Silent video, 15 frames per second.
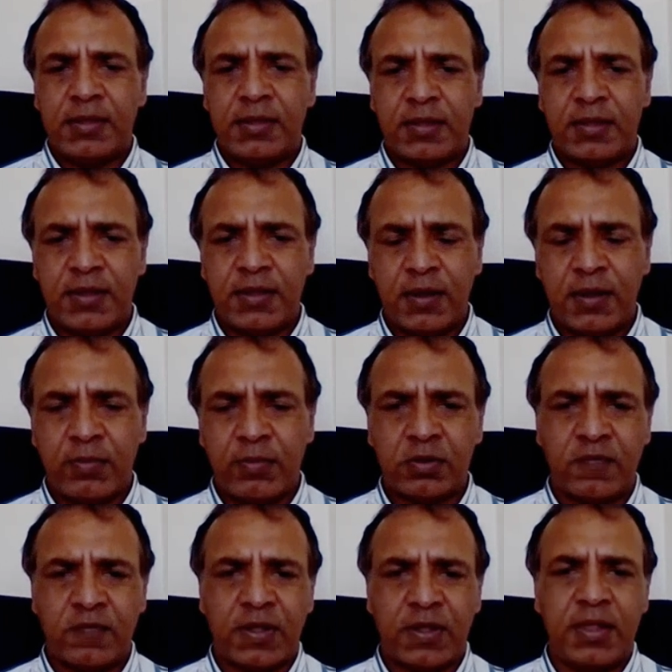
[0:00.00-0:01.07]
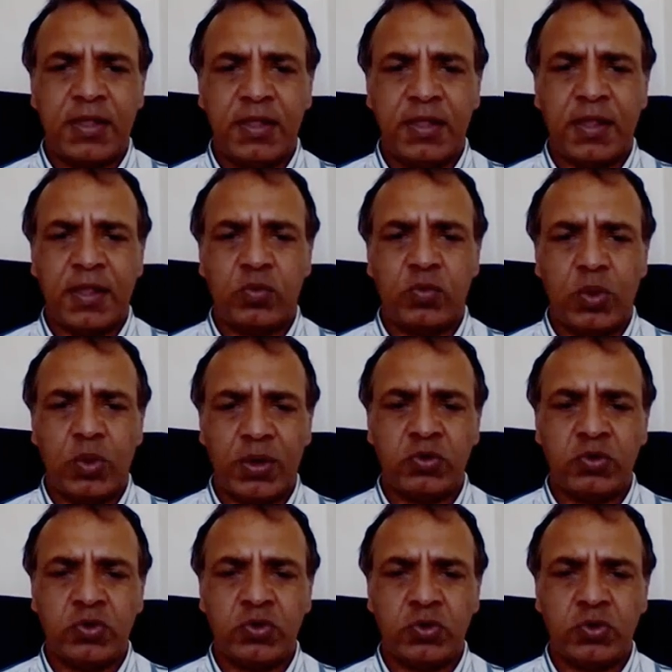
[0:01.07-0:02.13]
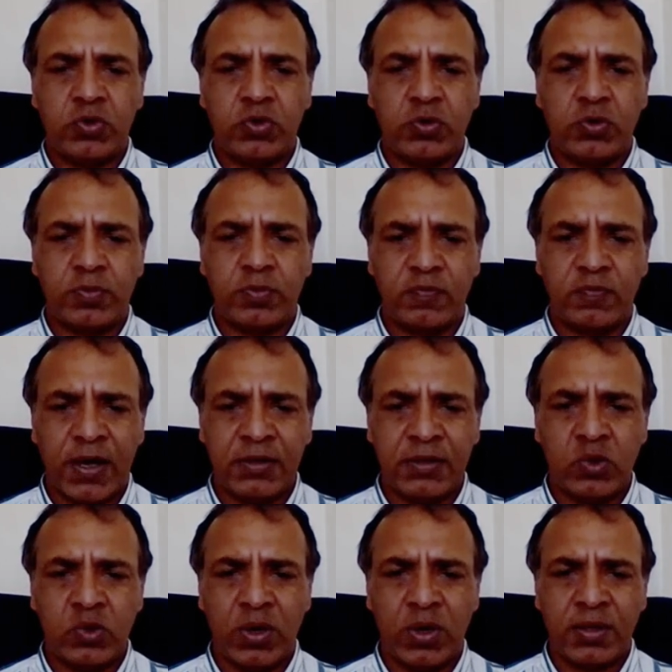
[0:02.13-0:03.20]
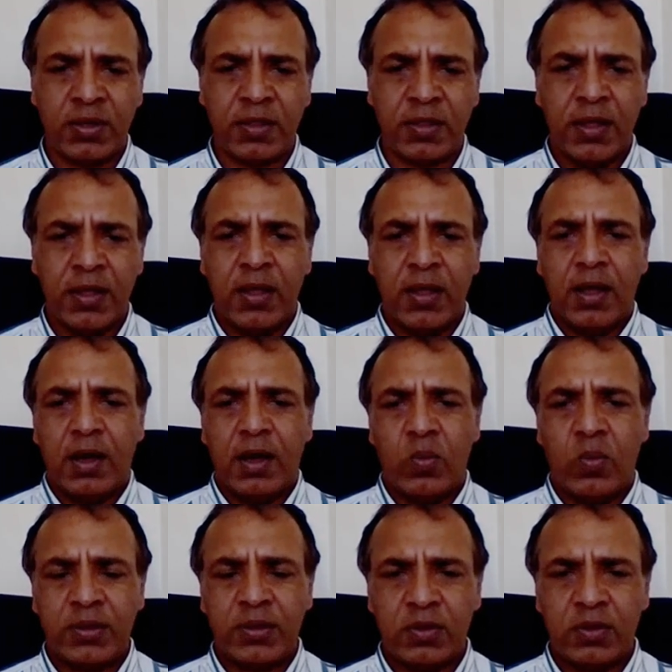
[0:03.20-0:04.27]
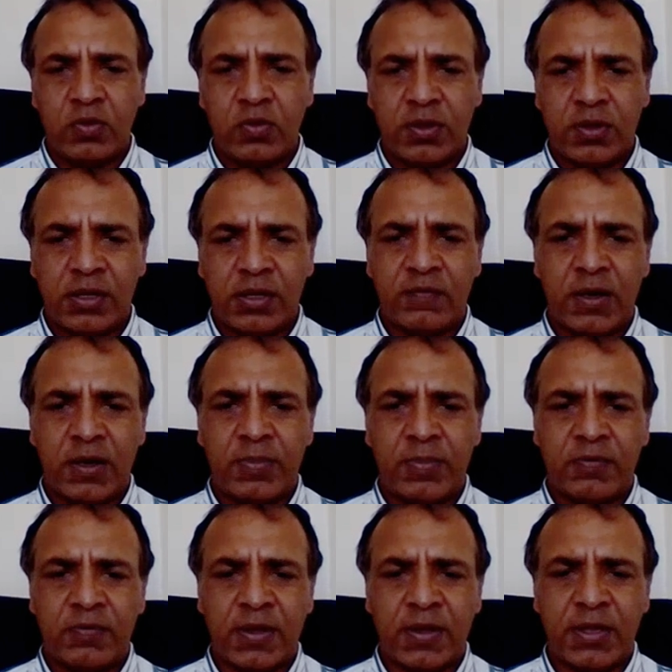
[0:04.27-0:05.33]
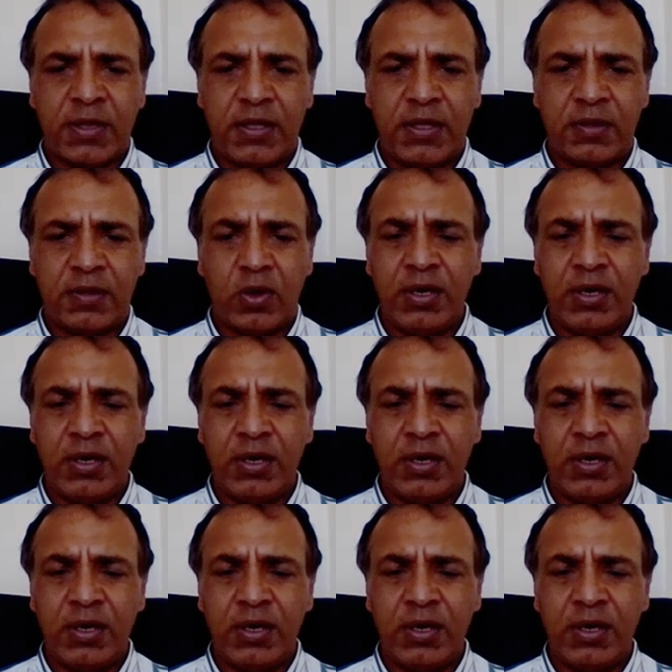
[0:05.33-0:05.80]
and this is the amount of vaccines that we want you to provide to us once you start developing the vaccine.